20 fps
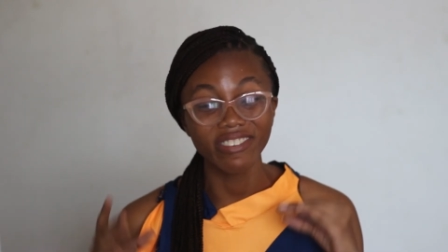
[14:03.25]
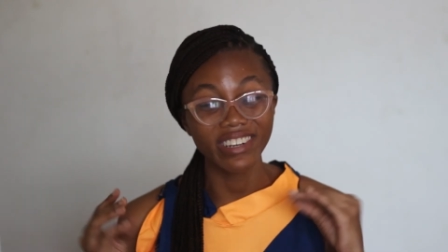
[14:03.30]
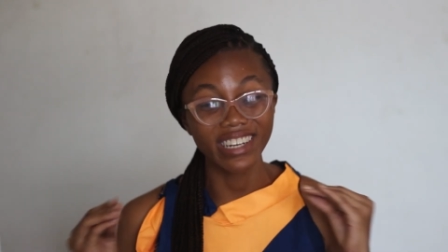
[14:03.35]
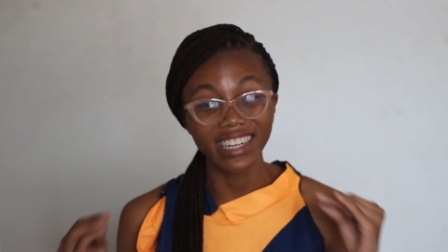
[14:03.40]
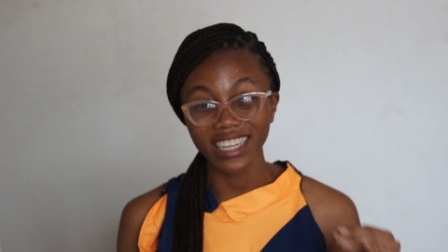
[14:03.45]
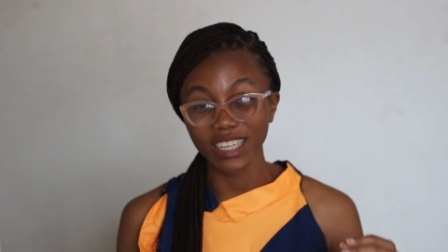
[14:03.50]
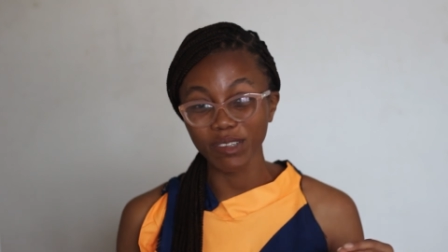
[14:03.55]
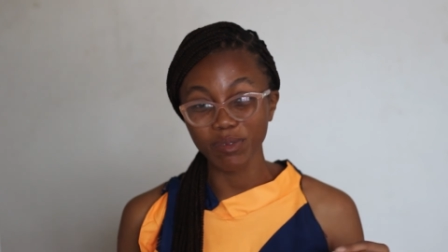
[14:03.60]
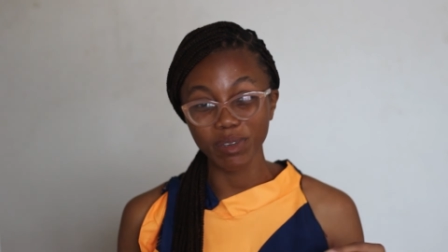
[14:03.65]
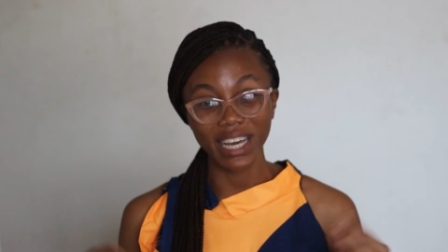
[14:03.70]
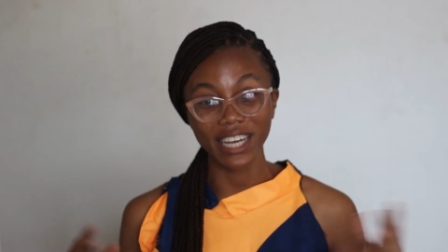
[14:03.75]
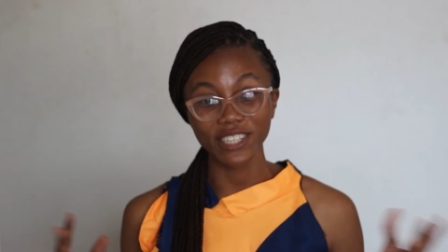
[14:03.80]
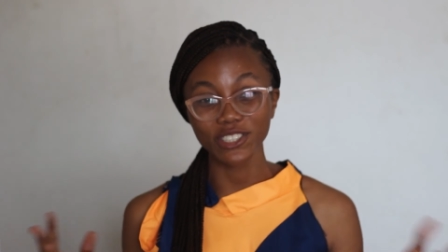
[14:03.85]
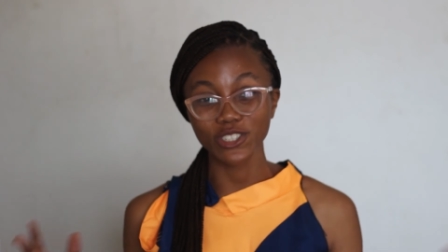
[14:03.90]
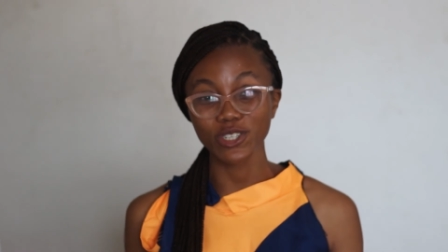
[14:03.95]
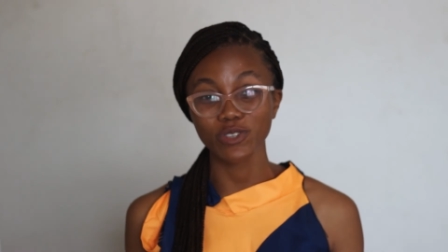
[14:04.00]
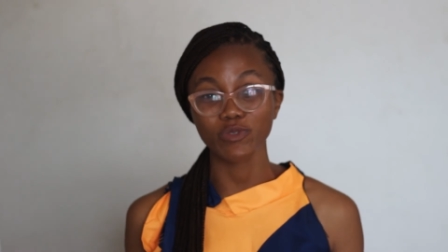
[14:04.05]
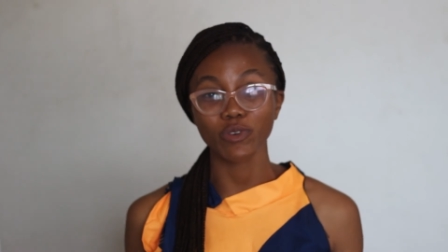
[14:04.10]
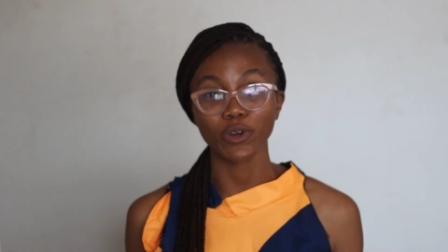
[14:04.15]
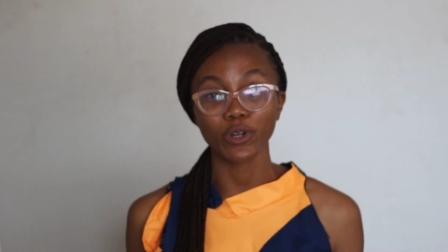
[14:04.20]
Really, be
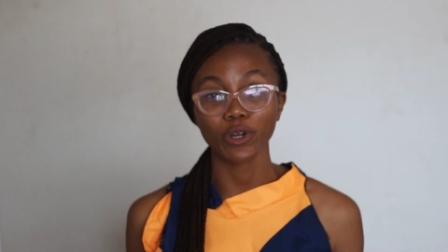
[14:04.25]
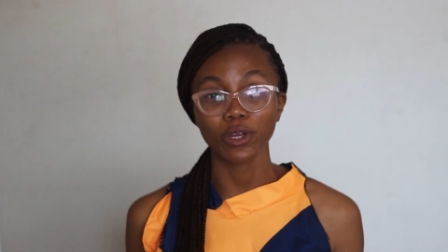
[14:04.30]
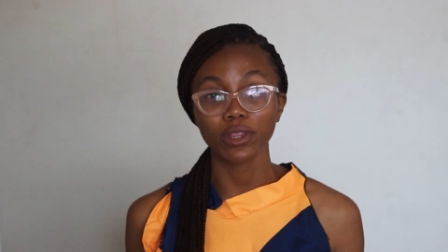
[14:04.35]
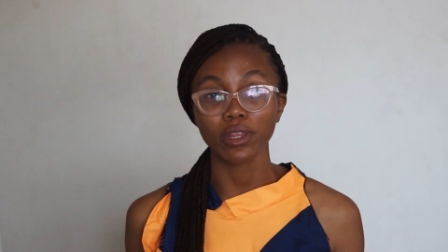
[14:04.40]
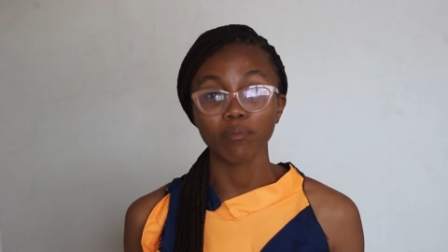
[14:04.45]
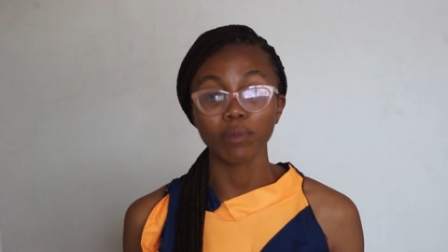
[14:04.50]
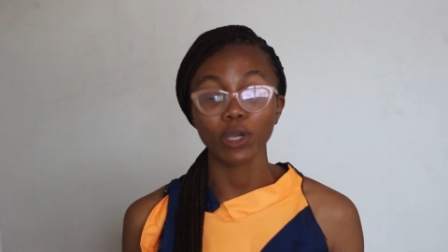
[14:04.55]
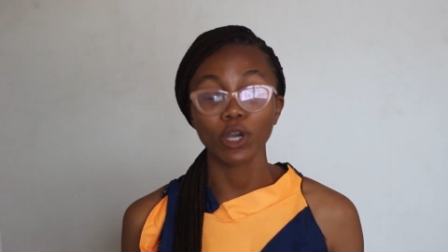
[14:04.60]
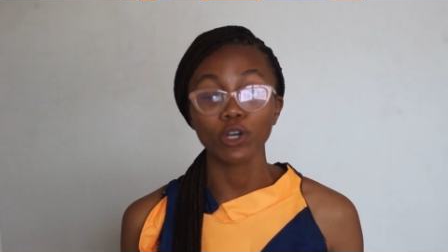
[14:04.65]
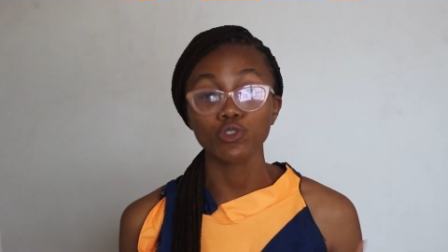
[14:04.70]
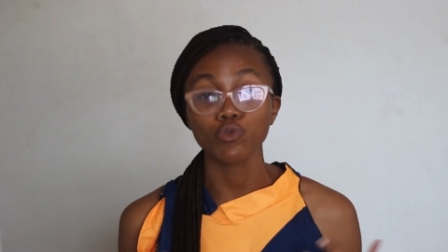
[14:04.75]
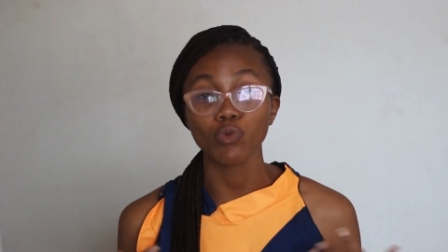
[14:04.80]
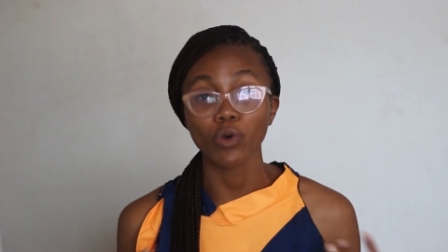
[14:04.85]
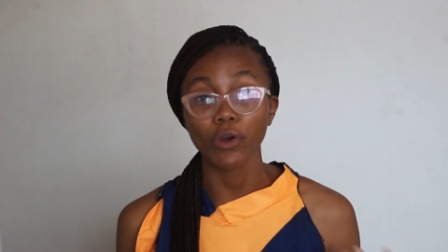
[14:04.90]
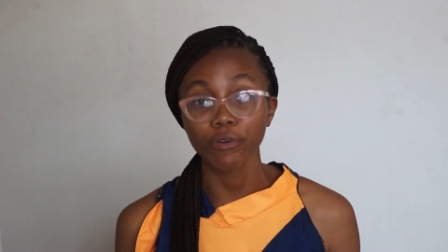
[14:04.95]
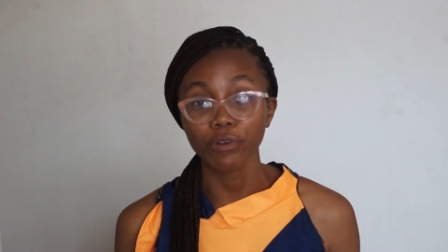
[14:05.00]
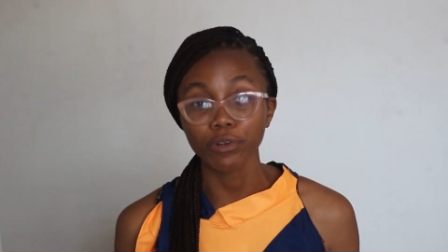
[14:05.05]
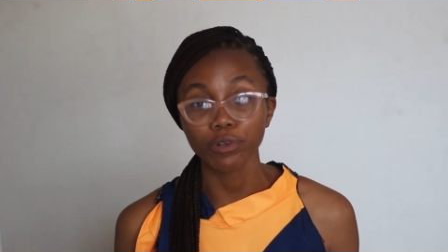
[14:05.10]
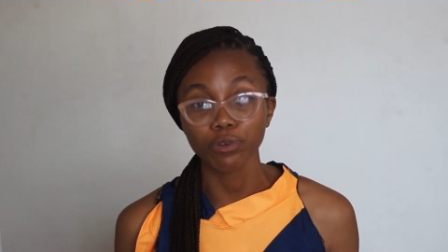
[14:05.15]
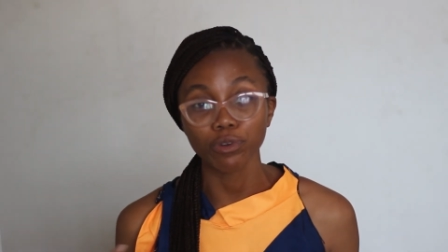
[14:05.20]
anxious for nothing, because
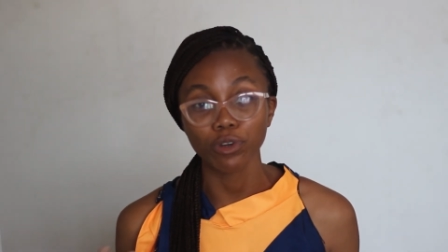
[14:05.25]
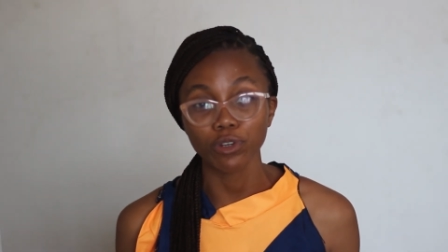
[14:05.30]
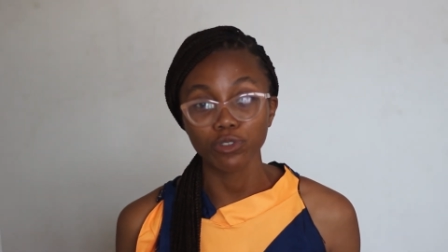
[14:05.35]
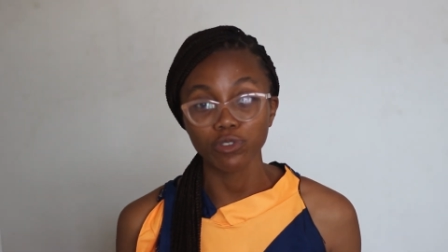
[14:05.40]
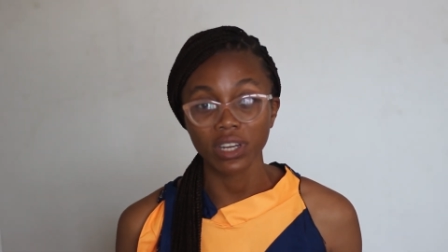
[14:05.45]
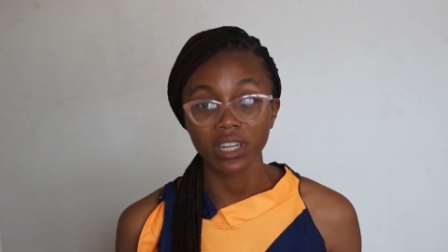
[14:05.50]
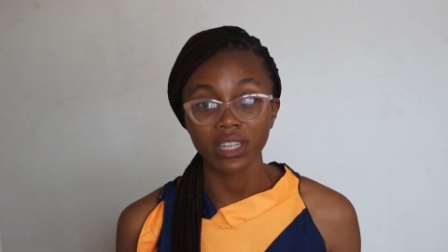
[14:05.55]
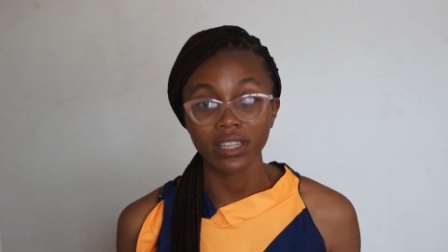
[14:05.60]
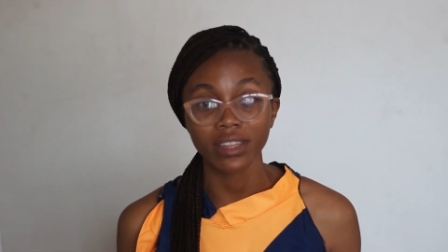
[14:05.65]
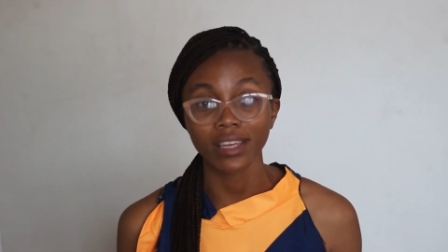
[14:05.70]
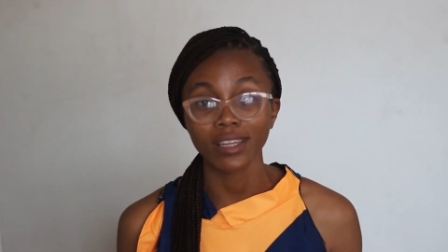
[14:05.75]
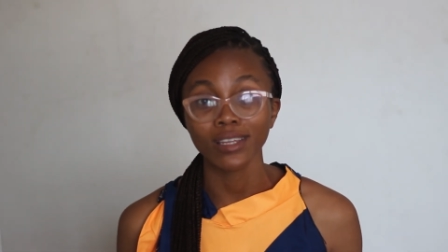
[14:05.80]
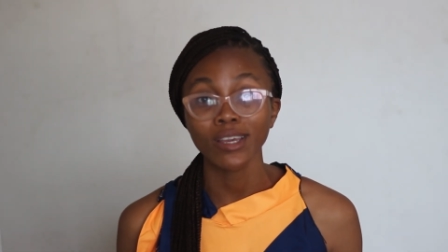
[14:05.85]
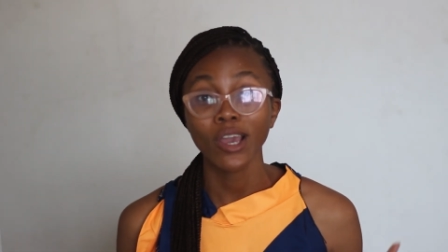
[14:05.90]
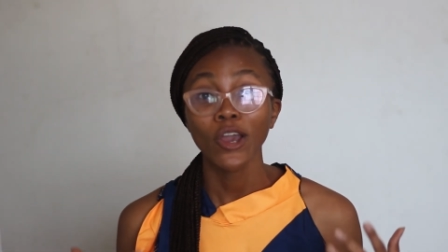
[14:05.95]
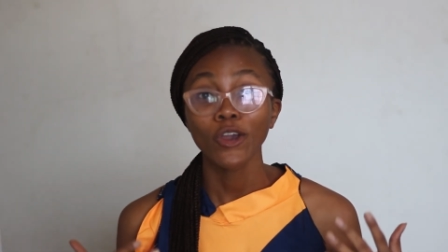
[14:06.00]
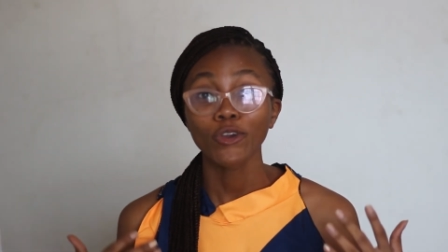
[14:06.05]
worrying will not do anything.